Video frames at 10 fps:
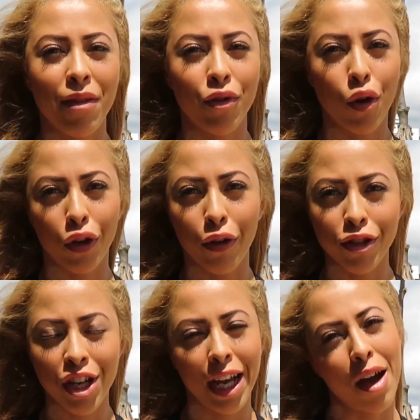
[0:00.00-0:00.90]
If not, go
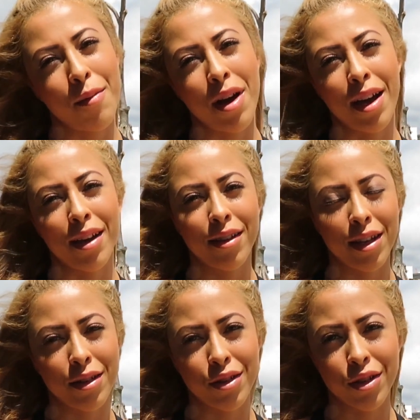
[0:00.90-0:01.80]
and check out my
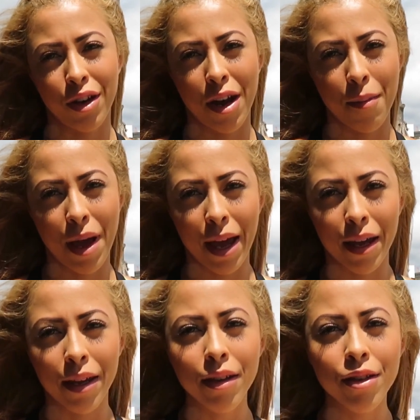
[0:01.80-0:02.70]
Instagram
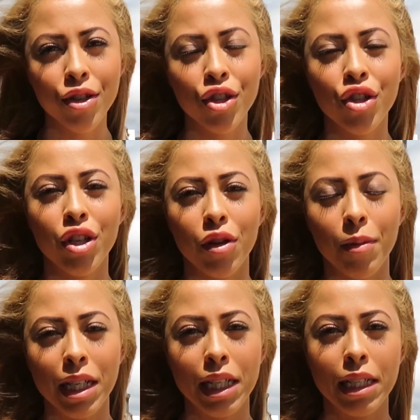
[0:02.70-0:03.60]
page.
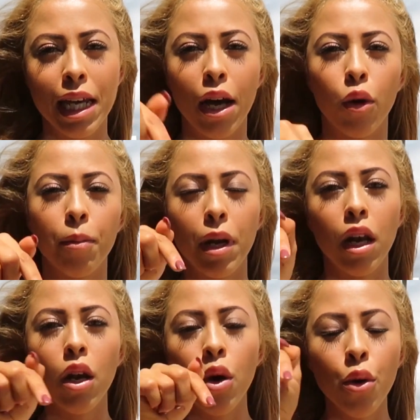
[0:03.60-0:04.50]
It'll be detailed
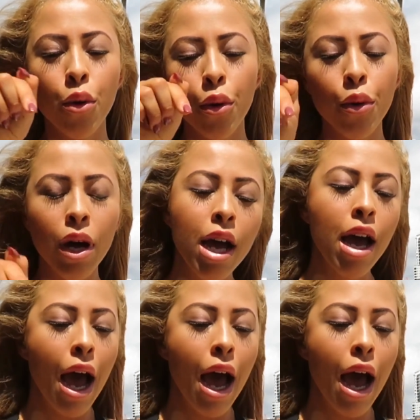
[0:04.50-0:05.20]
below.